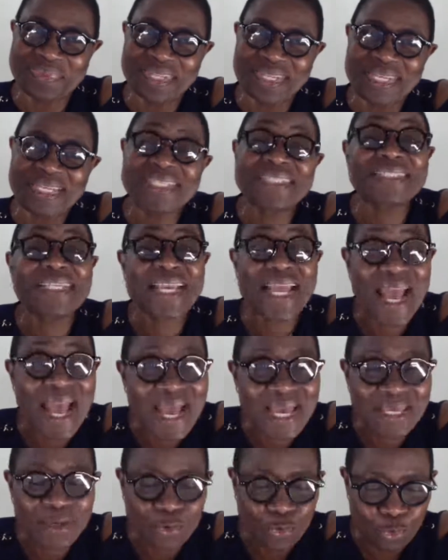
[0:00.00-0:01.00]
It's an
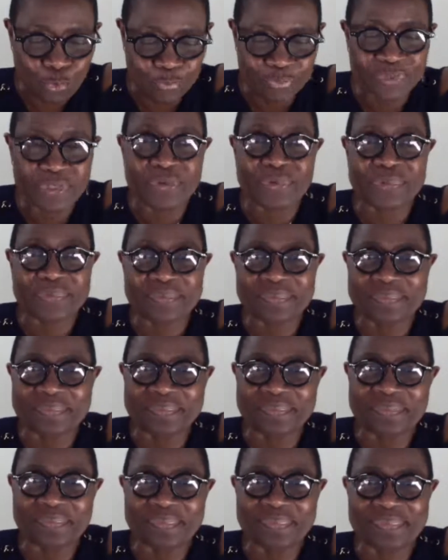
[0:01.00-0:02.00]
eye opener.
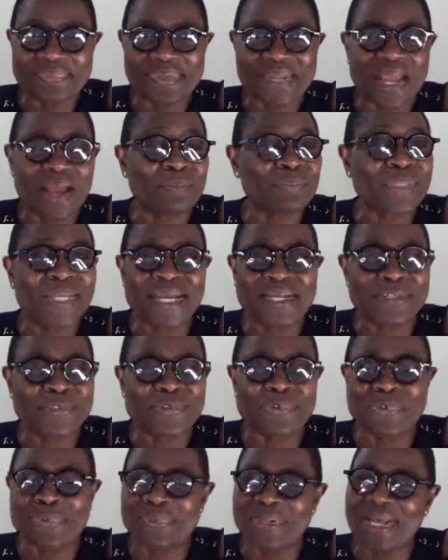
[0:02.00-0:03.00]
I'm telling
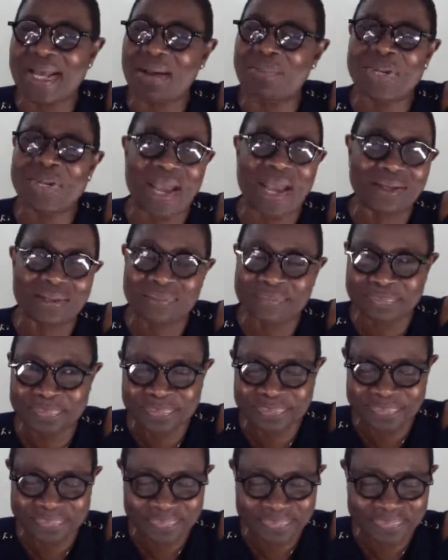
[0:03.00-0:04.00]
you, I'm like,
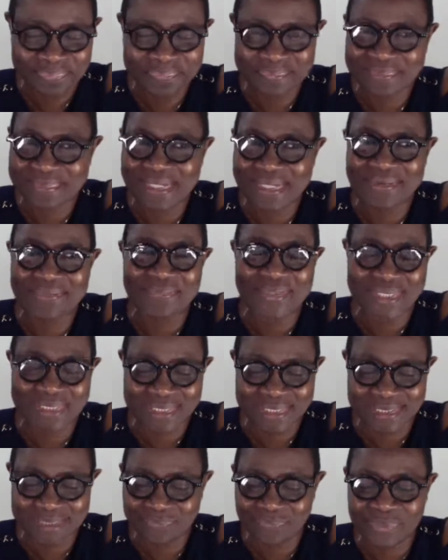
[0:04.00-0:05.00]
this
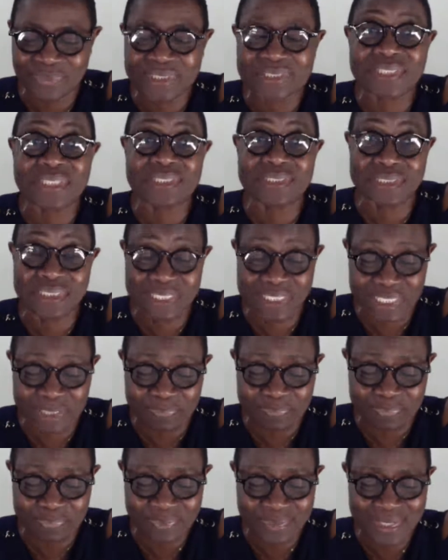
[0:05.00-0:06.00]
is deep.